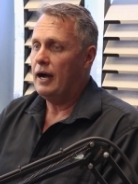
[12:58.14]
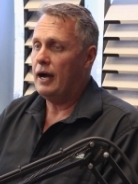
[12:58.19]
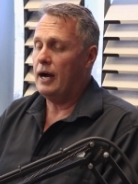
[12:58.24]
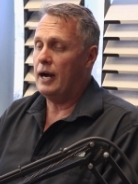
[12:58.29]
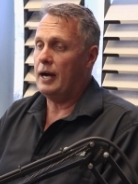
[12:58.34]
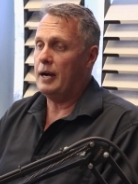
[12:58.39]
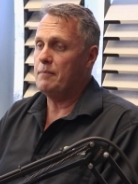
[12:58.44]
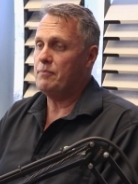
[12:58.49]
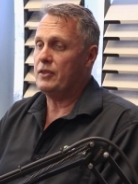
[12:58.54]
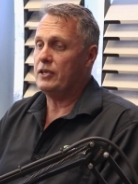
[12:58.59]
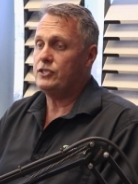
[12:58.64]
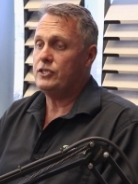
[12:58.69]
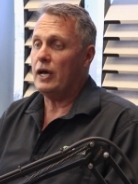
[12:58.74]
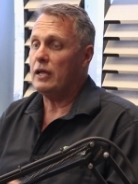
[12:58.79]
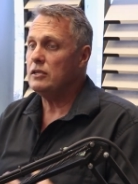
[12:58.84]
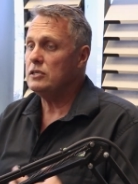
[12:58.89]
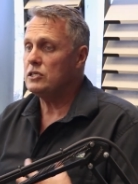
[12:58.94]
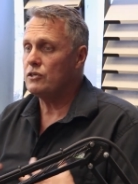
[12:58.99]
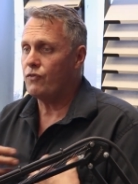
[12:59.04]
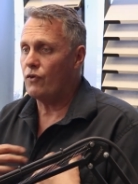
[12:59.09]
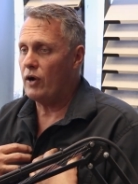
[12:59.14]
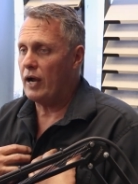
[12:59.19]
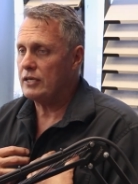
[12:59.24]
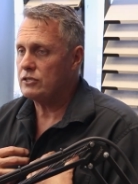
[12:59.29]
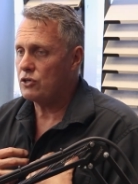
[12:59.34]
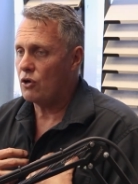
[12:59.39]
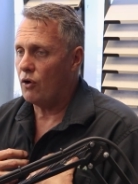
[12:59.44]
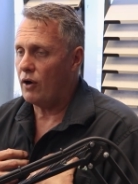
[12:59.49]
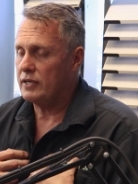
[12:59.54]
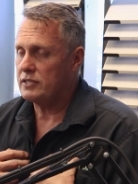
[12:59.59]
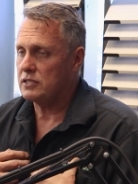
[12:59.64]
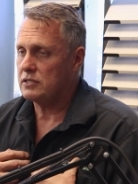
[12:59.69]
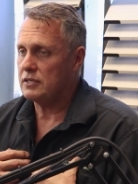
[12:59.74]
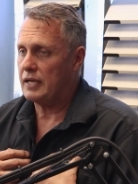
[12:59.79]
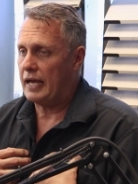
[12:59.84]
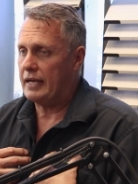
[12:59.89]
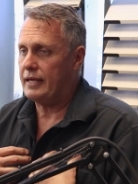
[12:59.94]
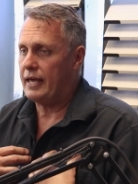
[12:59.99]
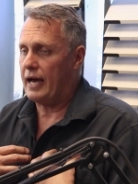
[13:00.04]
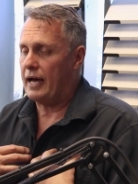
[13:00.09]
Um, the challenge for us guys is,
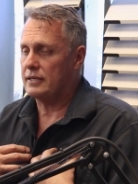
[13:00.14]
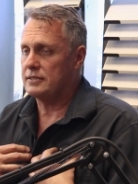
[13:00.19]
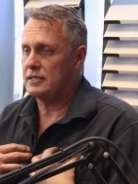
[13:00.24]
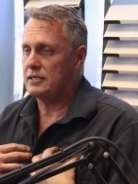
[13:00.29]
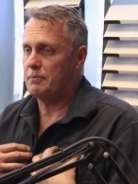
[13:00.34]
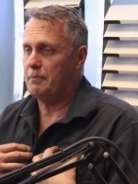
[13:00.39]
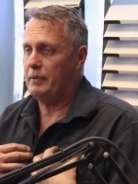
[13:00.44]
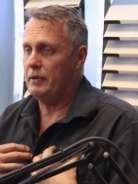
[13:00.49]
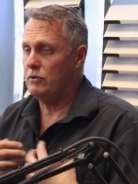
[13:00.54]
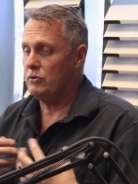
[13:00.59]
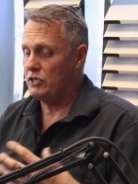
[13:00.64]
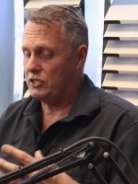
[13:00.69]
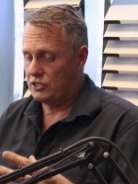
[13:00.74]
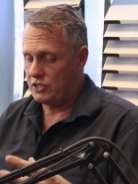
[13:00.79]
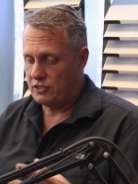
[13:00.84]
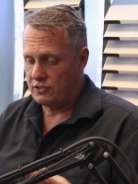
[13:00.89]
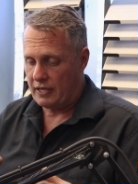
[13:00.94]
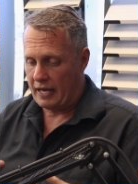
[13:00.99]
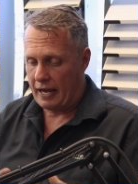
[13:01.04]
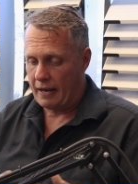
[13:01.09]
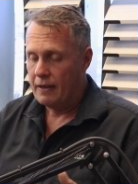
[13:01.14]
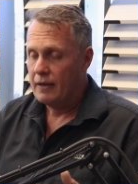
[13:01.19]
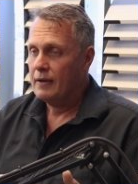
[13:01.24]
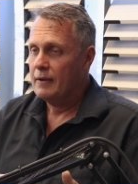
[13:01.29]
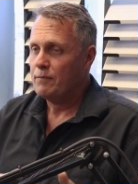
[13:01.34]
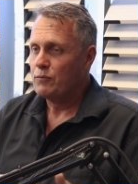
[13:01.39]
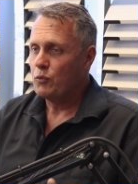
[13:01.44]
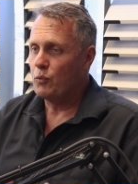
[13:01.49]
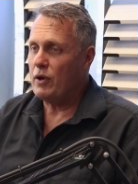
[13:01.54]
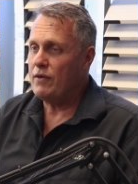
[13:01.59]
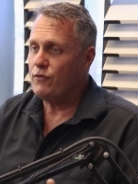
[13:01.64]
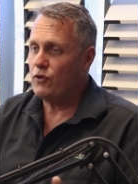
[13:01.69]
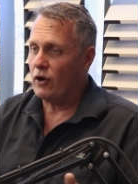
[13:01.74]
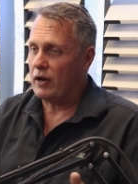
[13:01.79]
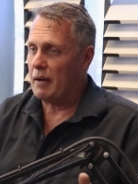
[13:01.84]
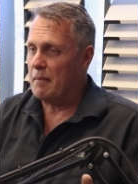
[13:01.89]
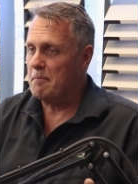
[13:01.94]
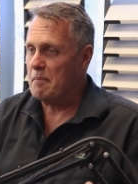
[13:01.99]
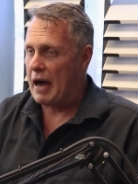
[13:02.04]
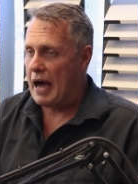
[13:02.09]
and gals as builders is that we've
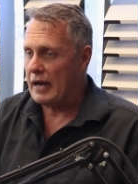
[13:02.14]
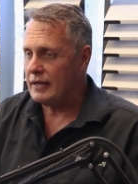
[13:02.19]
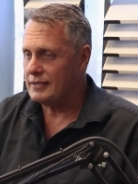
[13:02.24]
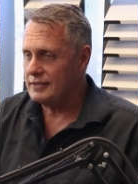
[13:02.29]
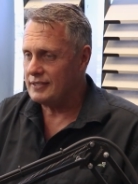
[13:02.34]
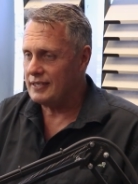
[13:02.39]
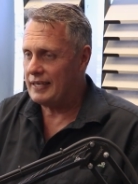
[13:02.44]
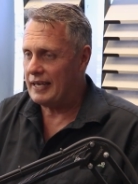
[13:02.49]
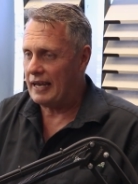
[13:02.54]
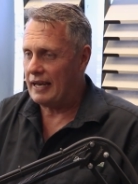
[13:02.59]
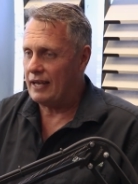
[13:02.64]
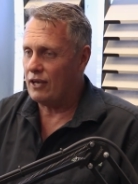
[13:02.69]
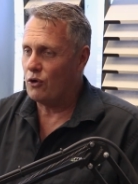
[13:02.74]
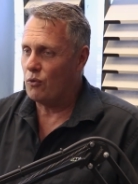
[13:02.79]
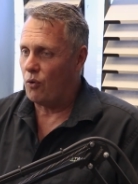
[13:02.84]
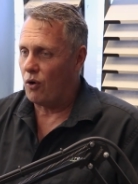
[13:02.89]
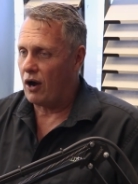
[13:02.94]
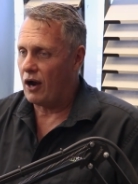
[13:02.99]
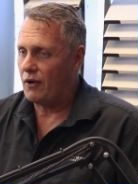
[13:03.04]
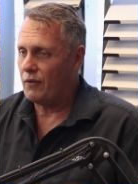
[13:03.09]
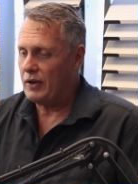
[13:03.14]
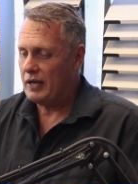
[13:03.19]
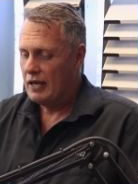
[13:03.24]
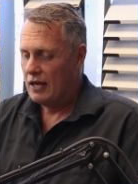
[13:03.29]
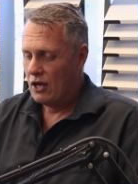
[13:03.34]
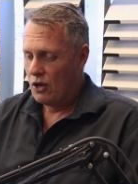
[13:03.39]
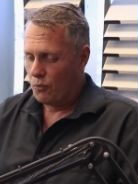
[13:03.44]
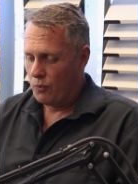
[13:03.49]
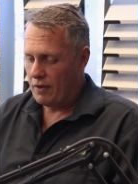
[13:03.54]
got a market to get inquiry.